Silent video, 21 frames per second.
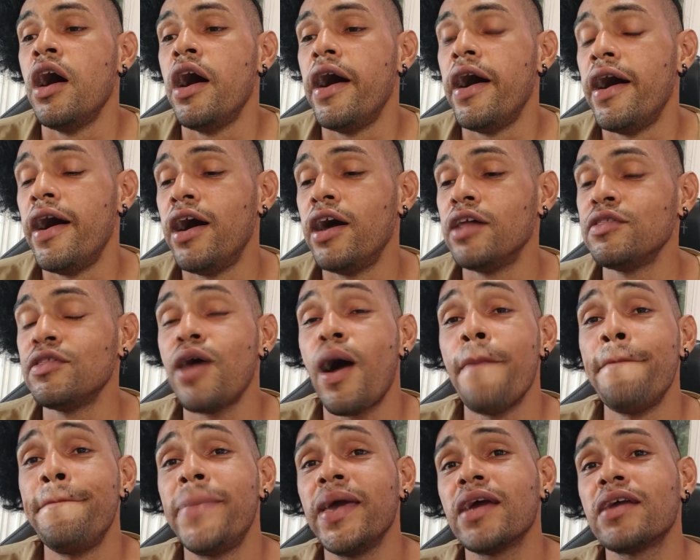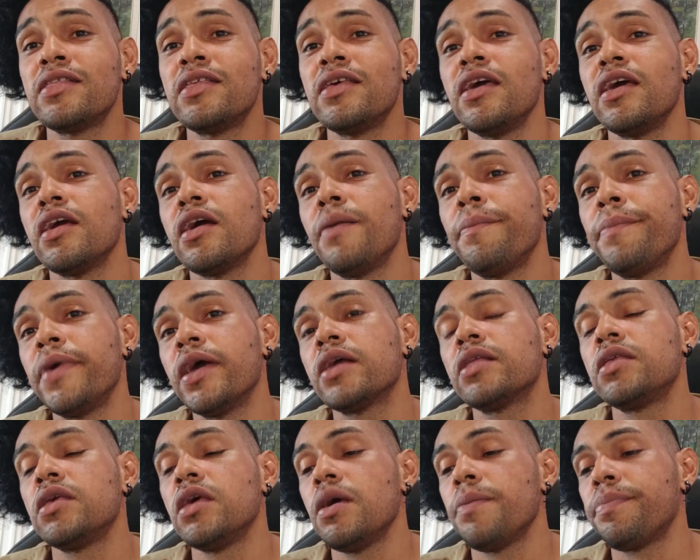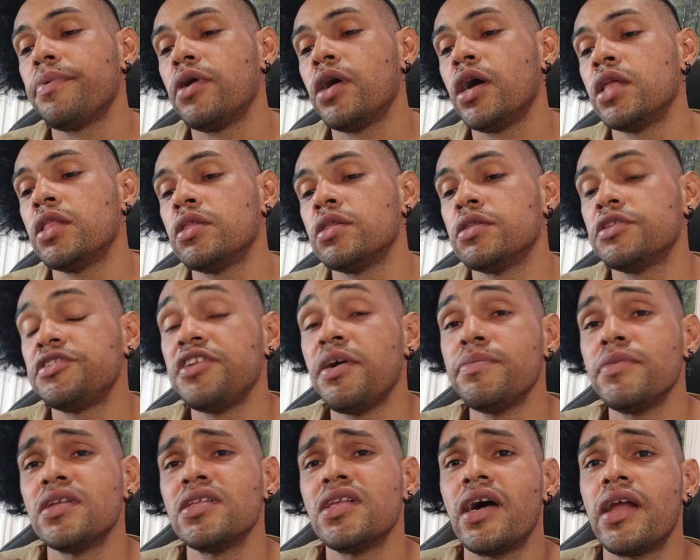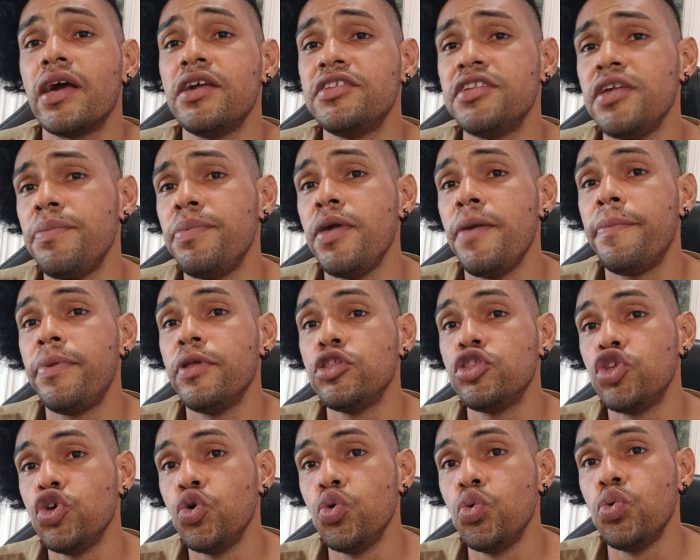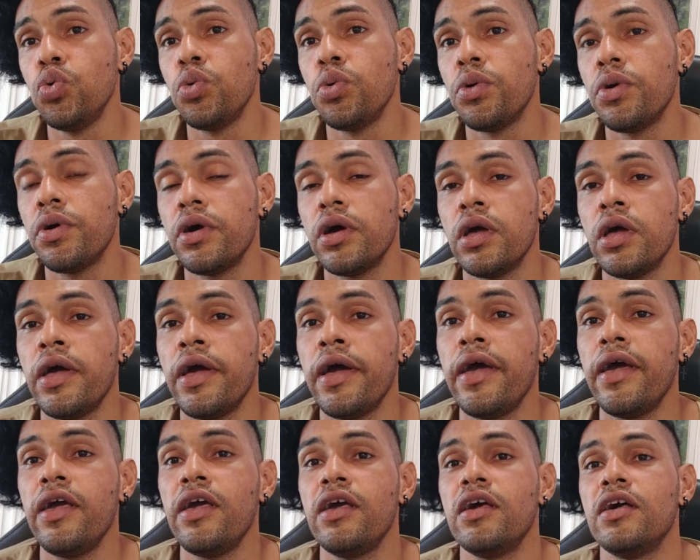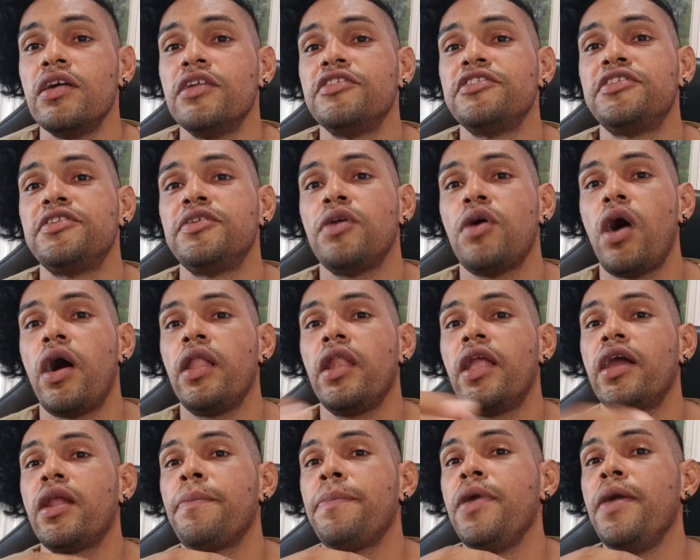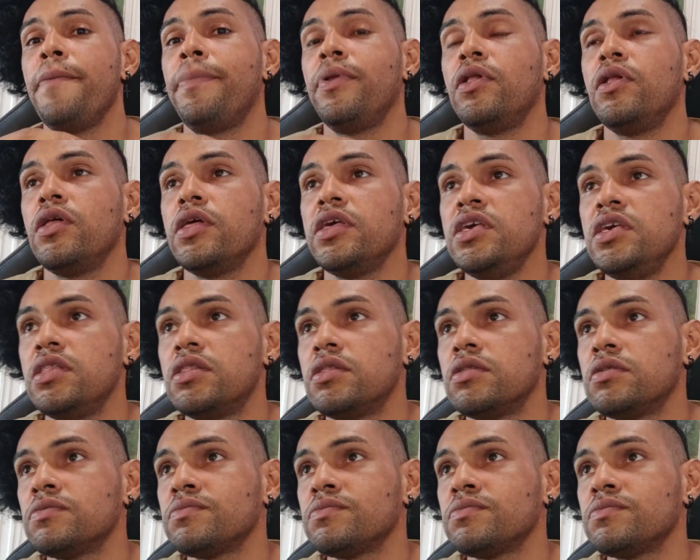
And a big tip, and something that I see people do is a lot of people eat